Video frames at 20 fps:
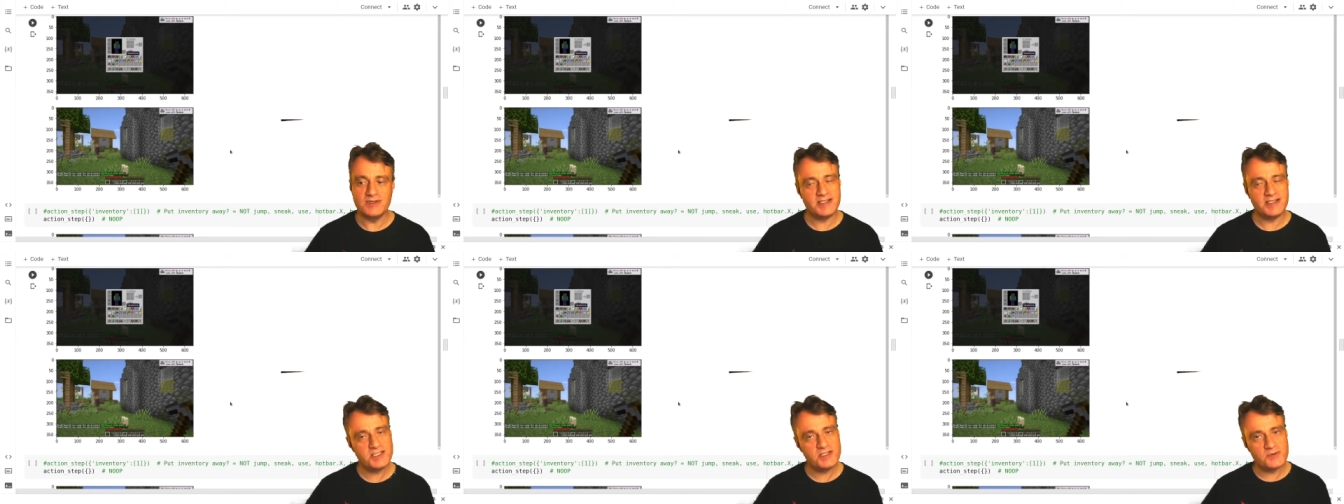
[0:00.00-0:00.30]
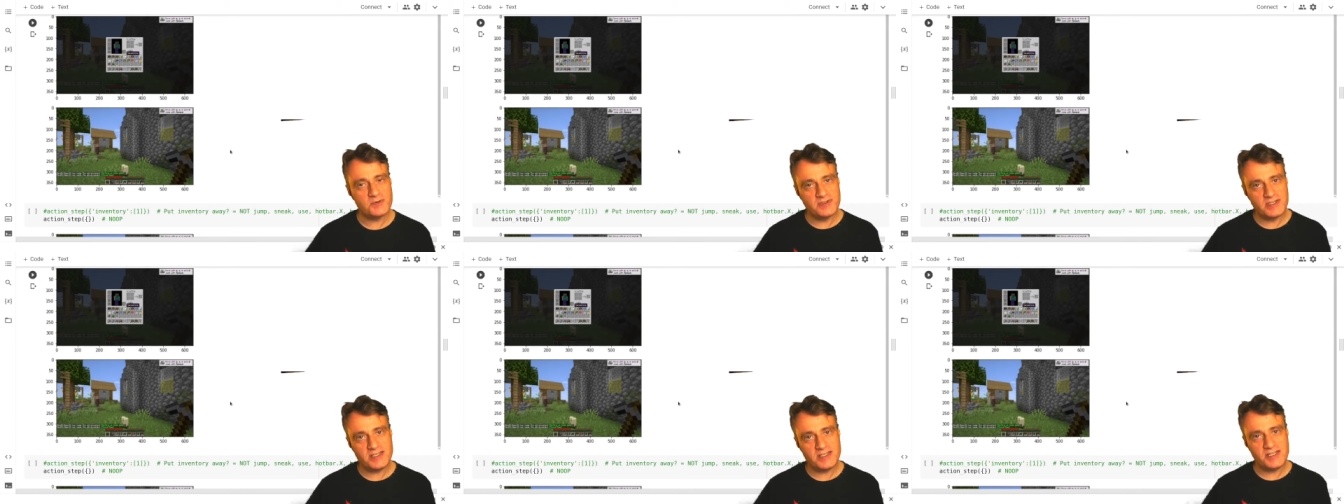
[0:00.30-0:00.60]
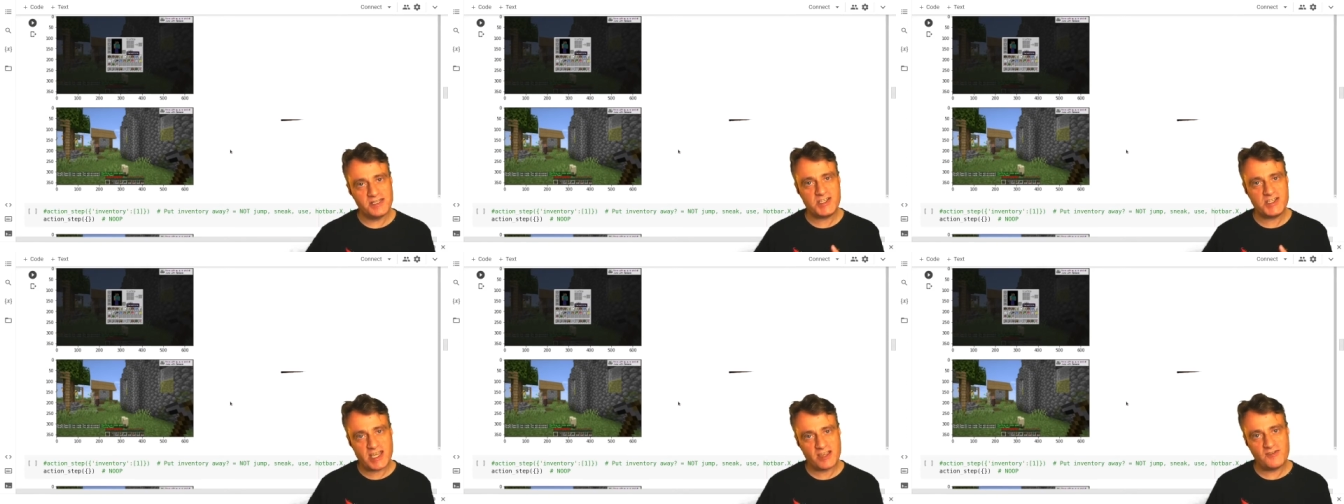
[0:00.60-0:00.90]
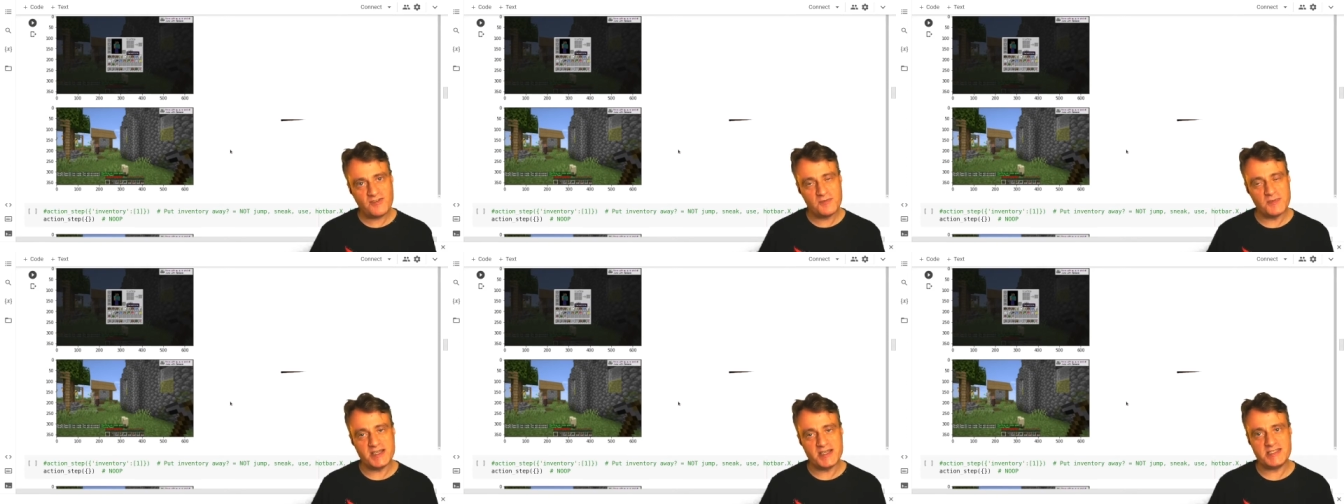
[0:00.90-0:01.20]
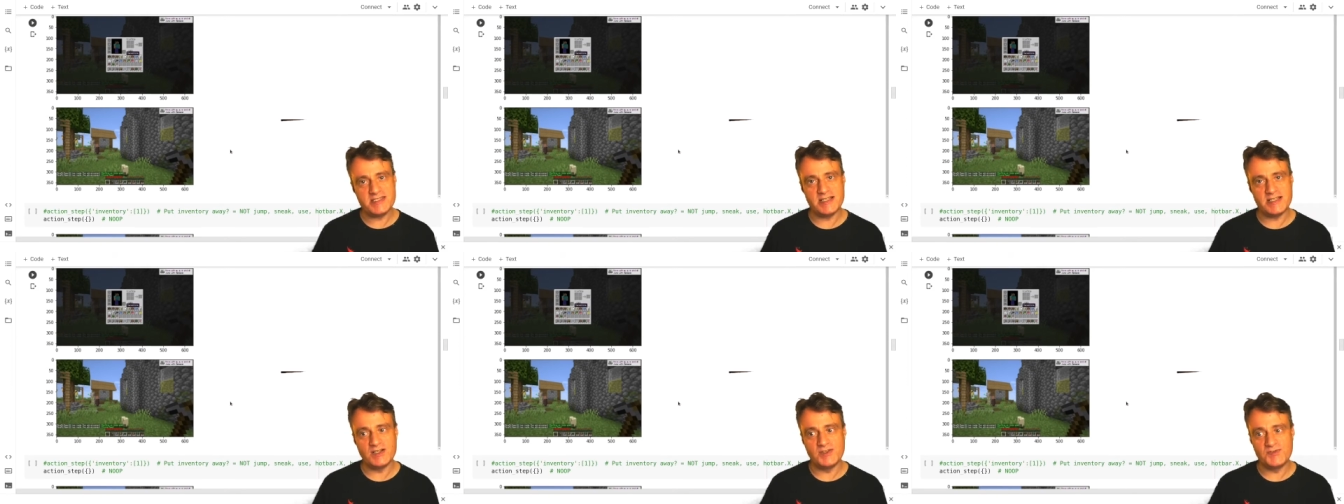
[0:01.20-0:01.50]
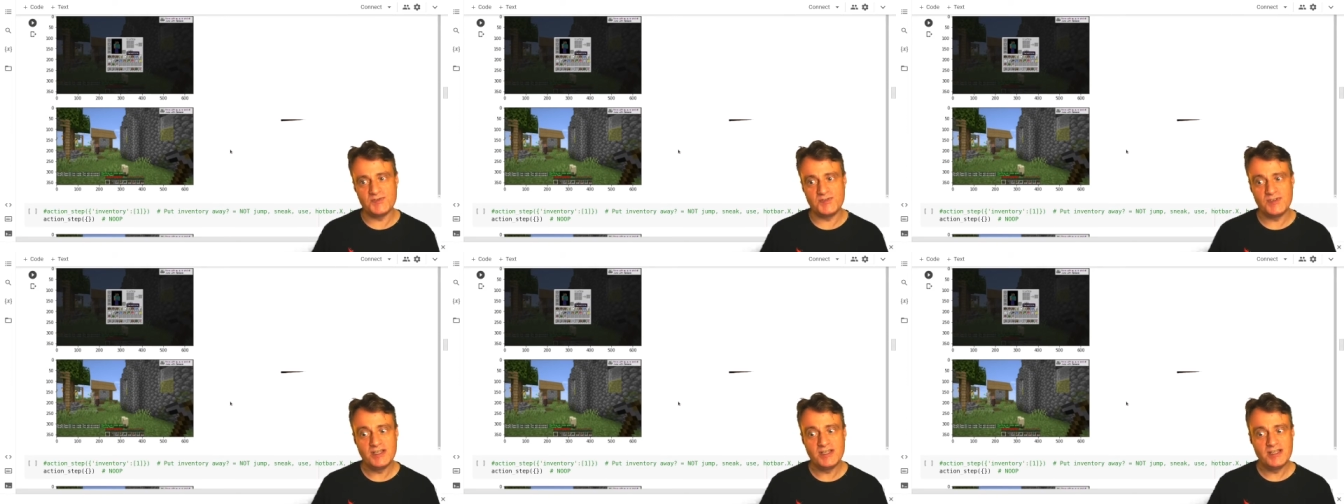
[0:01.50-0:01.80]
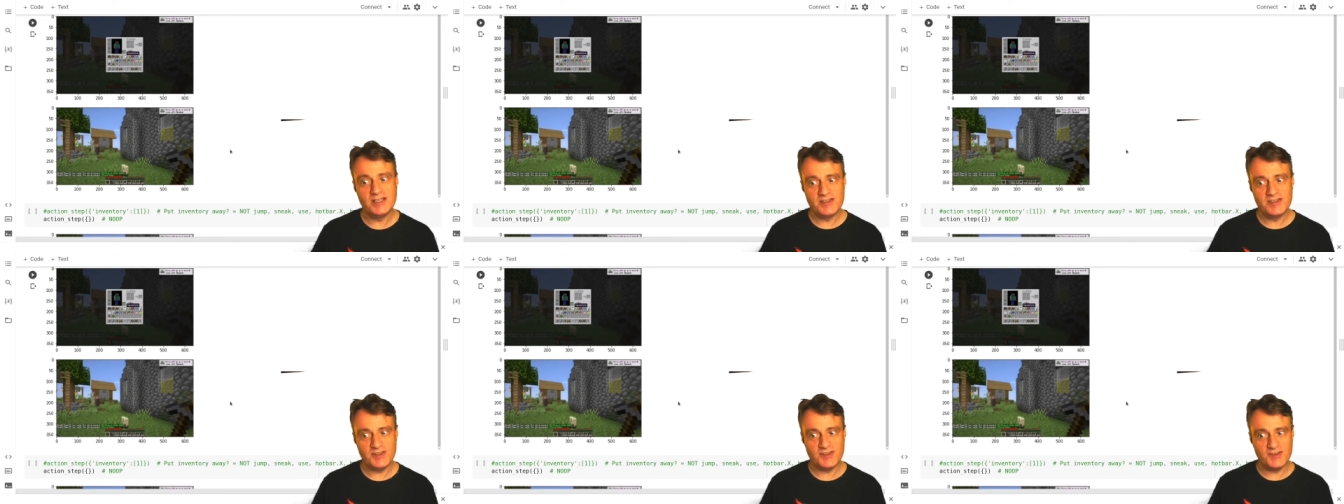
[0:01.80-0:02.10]
I just wanted to check for myself
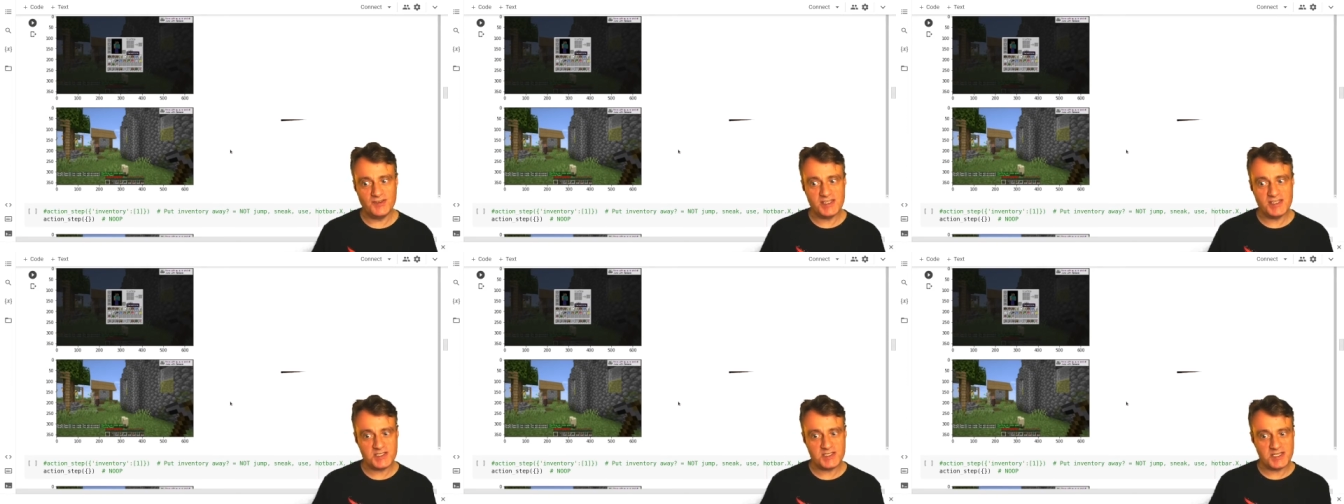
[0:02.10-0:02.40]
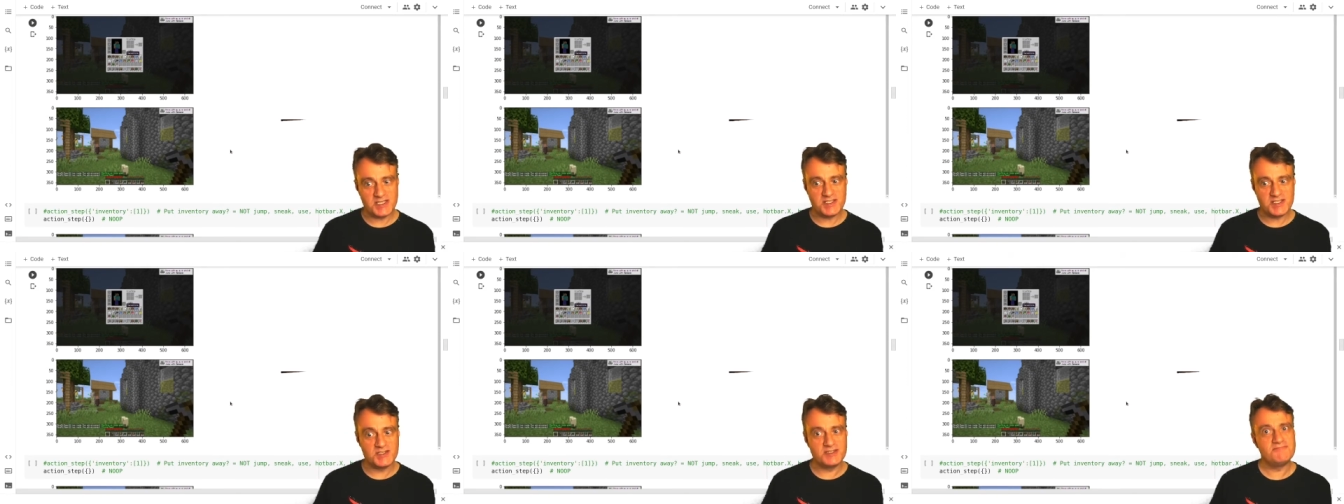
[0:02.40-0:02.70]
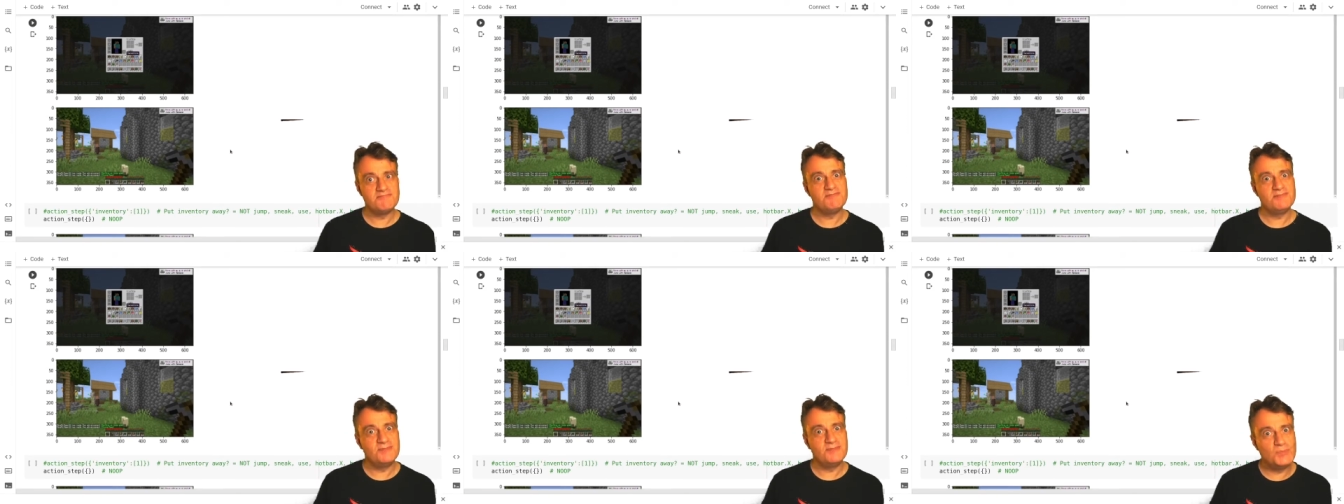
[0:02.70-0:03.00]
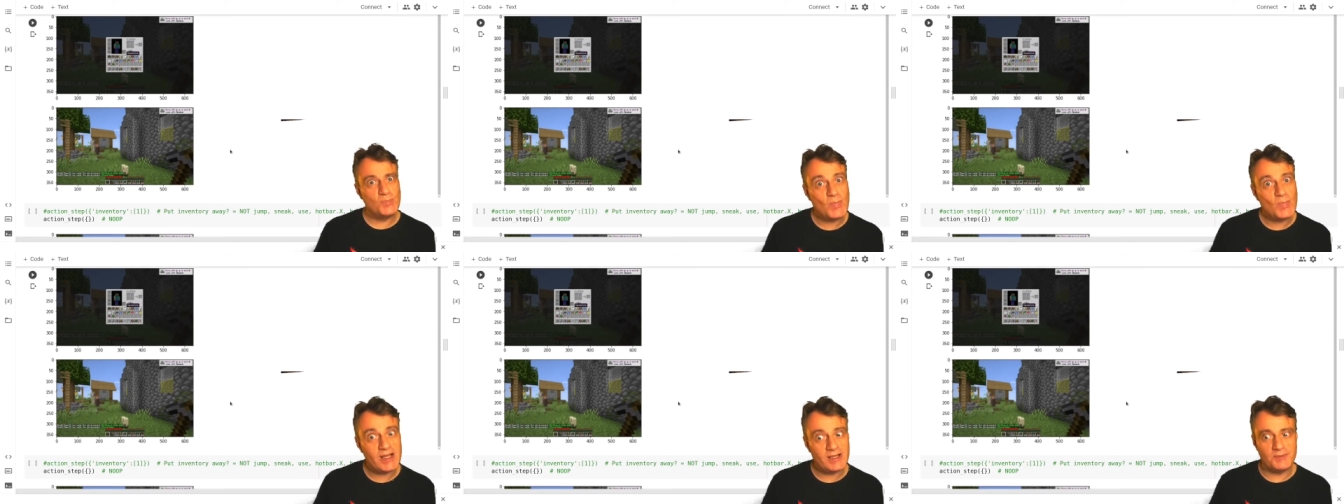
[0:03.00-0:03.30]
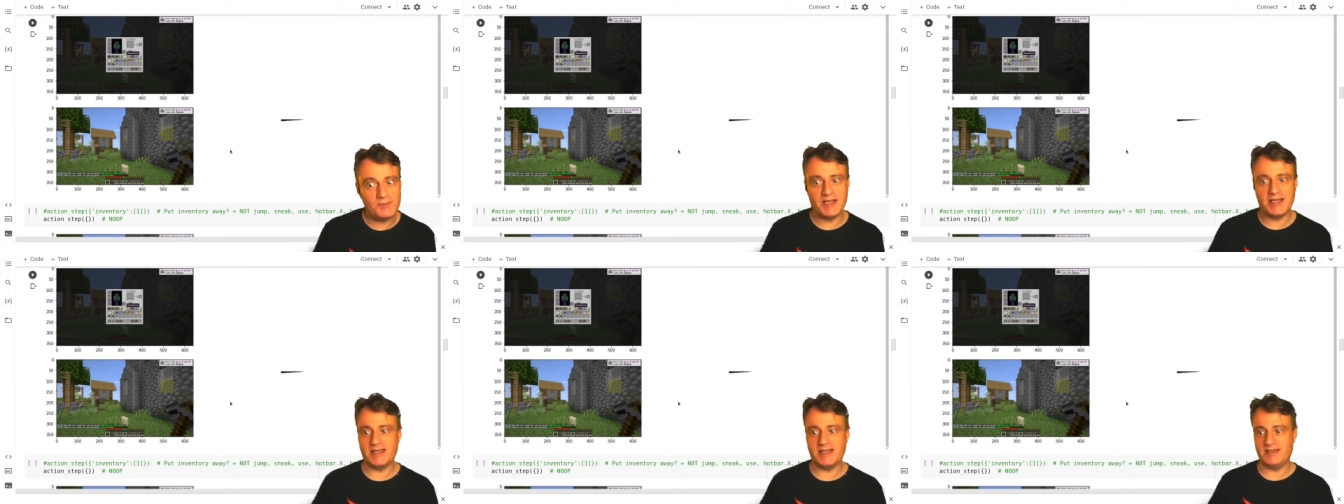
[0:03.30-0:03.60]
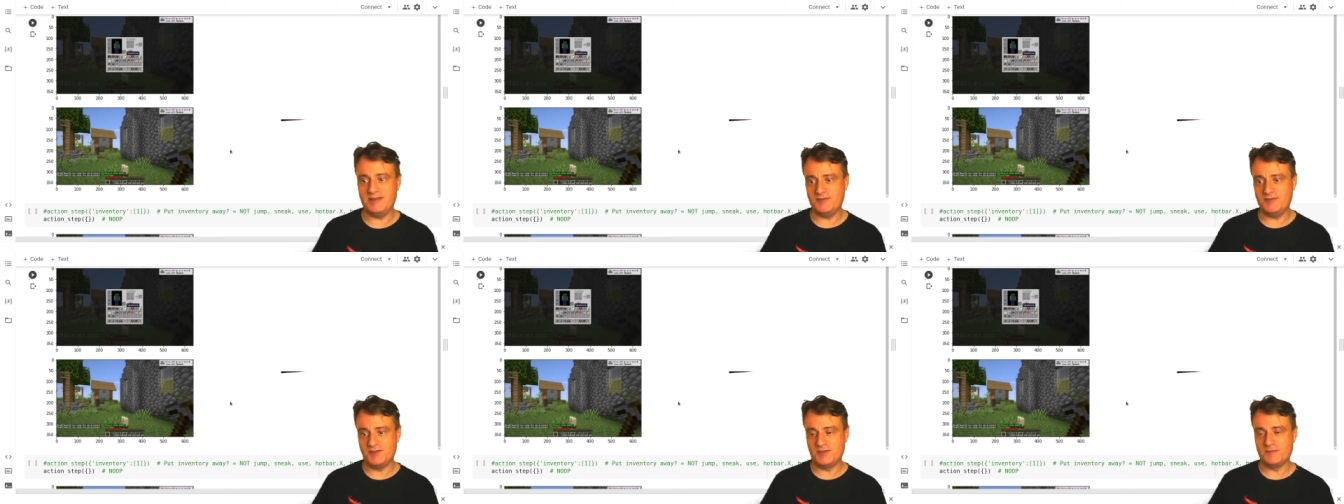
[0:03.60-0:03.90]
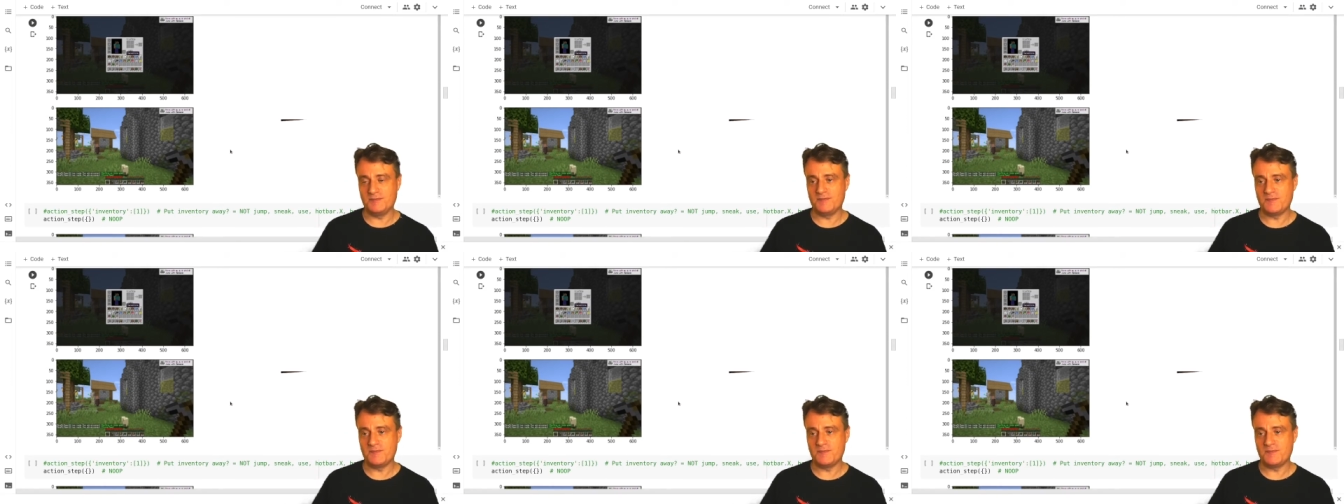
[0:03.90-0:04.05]
that this is well behaved.